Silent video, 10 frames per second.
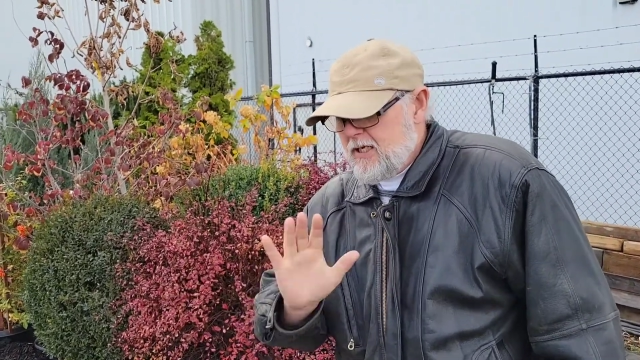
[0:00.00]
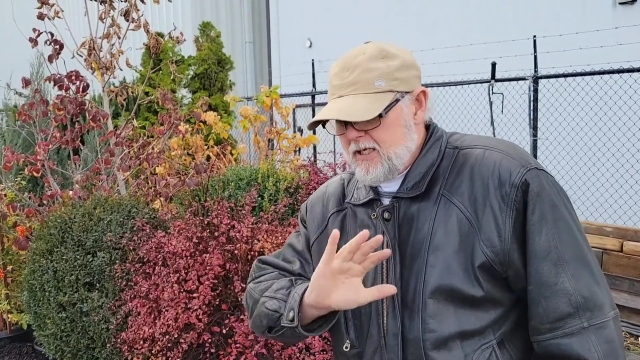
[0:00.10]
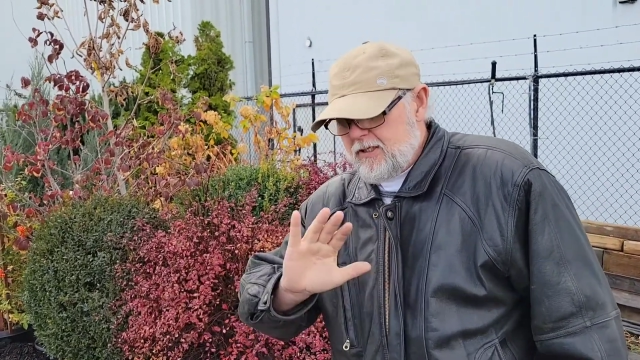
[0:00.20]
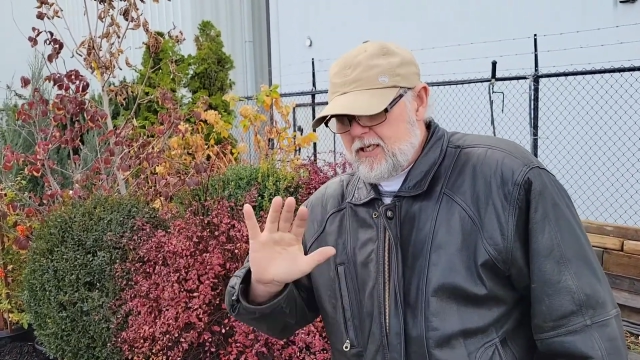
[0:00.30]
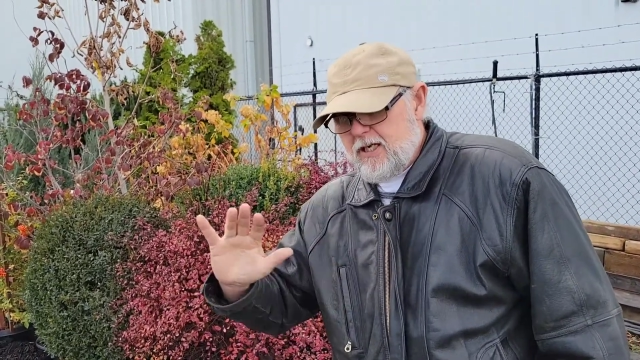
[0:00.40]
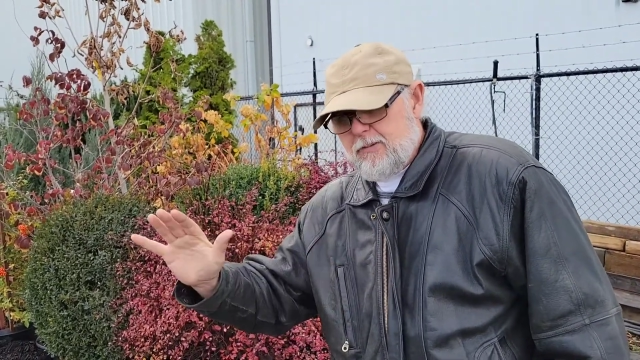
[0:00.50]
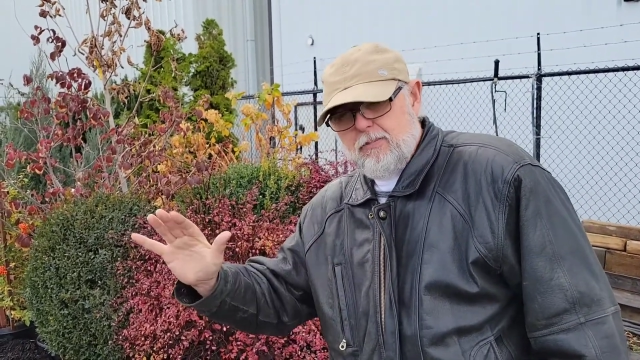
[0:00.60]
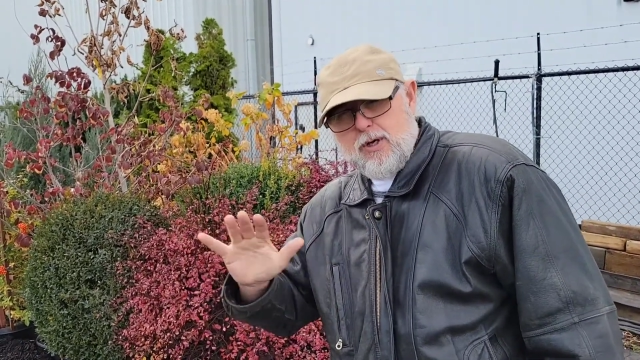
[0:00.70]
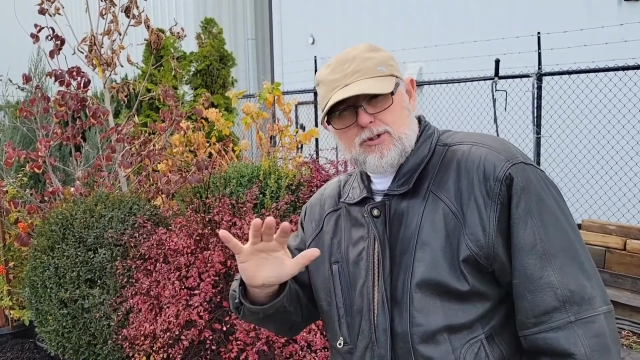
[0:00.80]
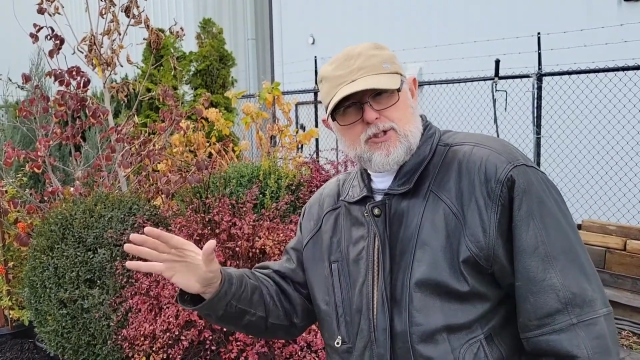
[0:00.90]
and kind of
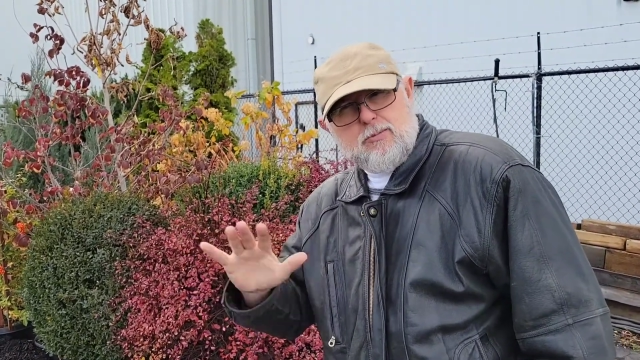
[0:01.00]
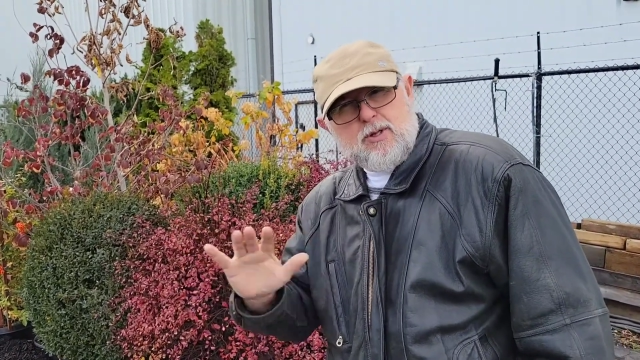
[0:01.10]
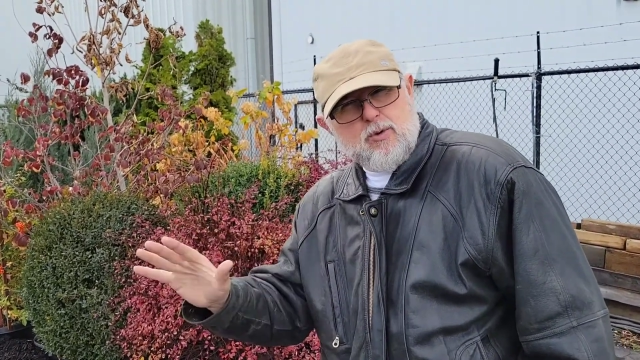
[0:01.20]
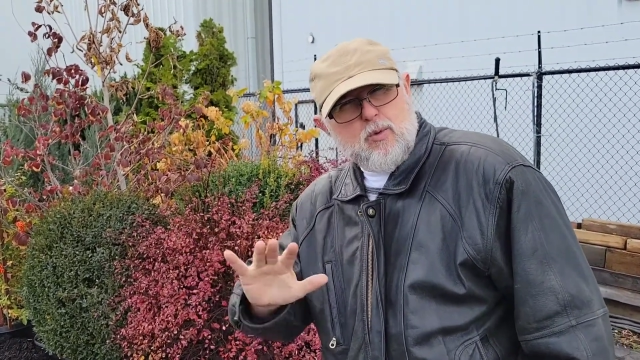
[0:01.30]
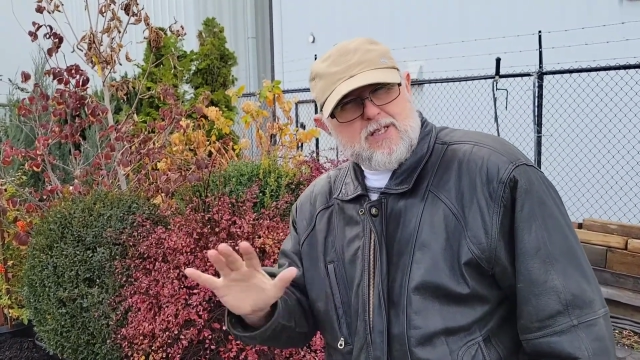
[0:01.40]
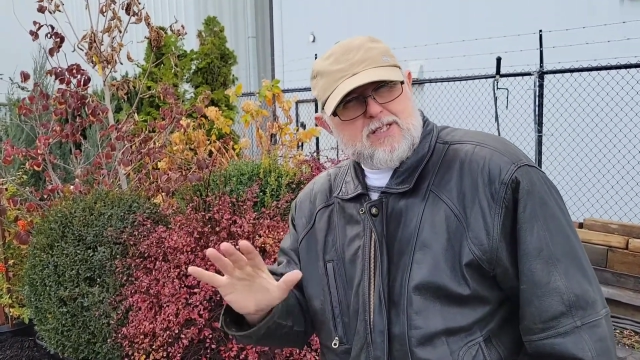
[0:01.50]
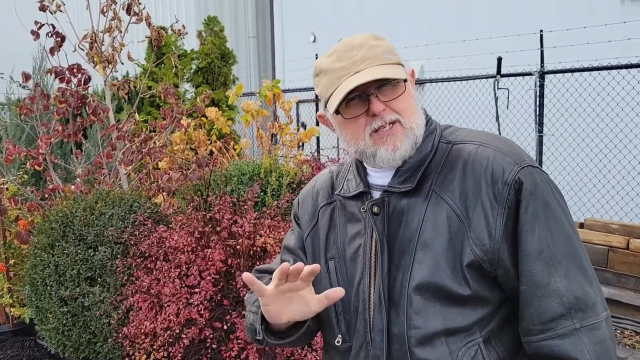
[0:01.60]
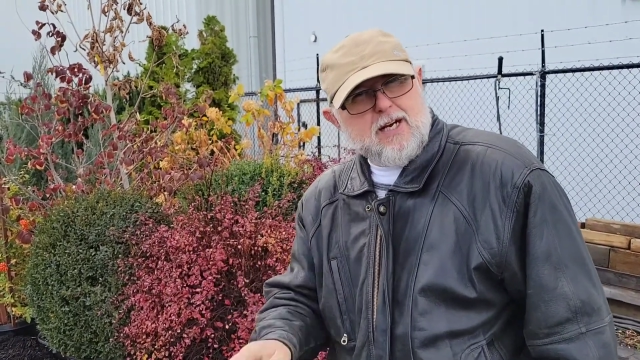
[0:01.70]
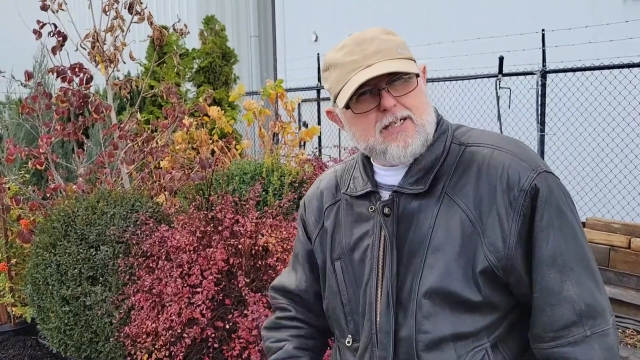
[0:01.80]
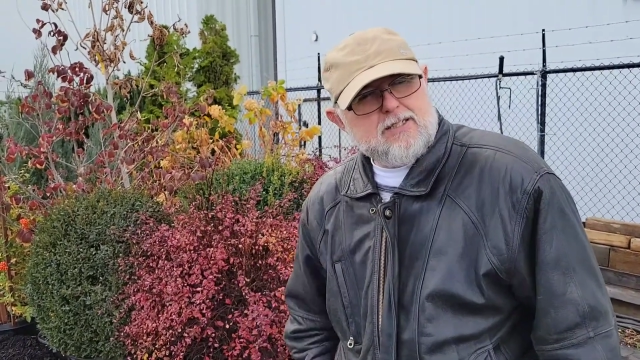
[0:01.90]
mulch them on the one
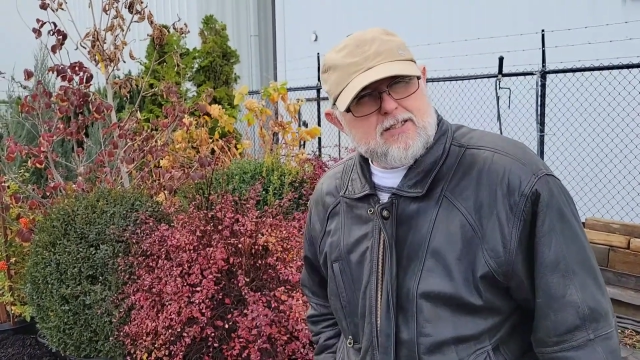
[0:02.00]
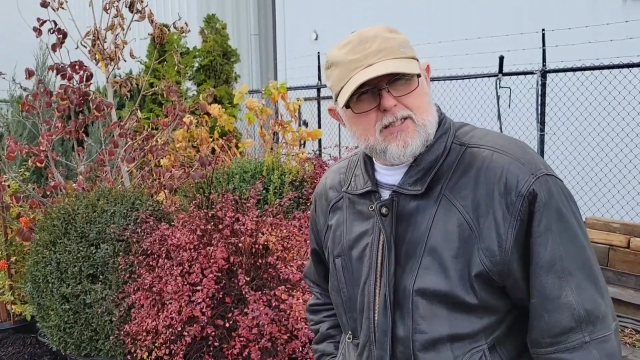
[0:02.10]
side just